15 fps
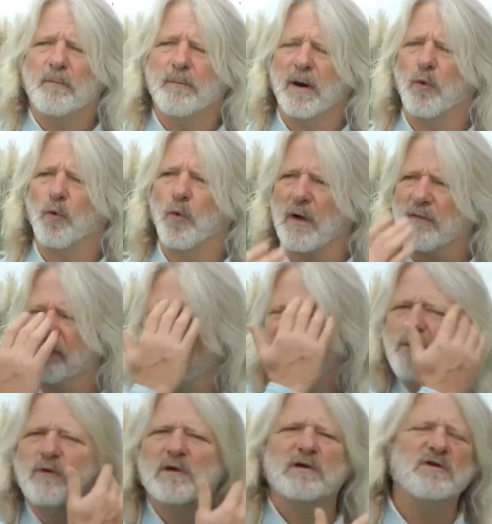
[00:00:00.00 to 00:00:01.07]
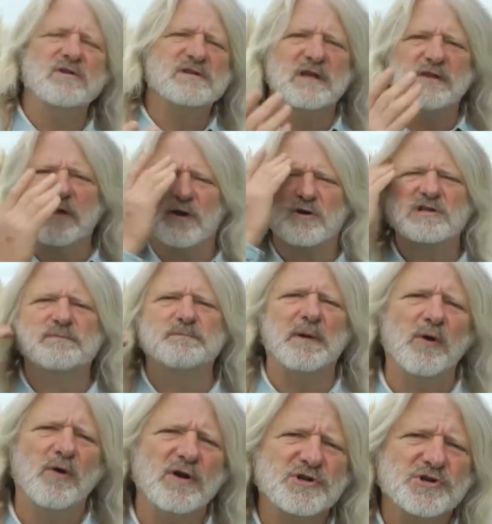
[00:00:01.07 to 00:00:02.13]
but what they were losing their
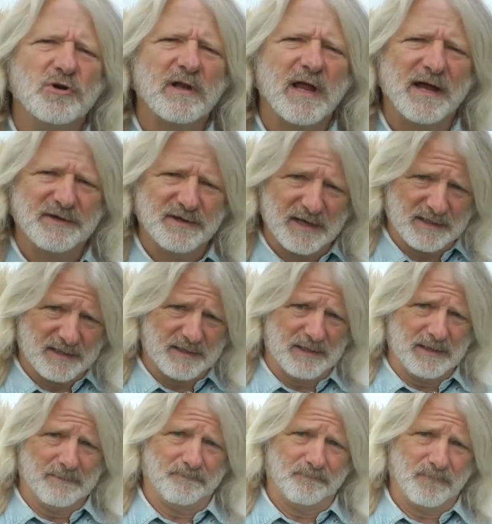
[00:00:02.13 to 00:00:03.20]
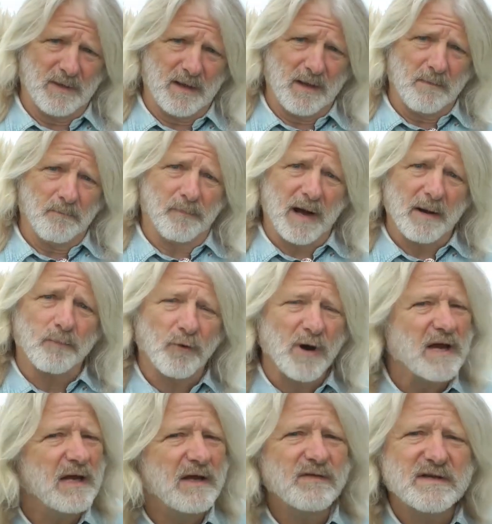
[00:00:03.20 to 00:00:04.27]
spiritual identity by
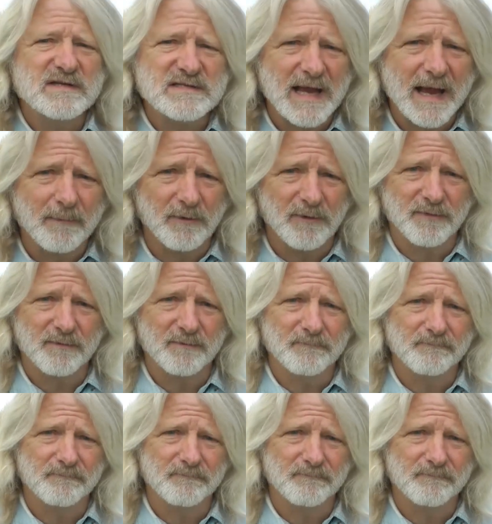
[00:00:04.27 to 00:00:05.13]
breaking the Sabbath.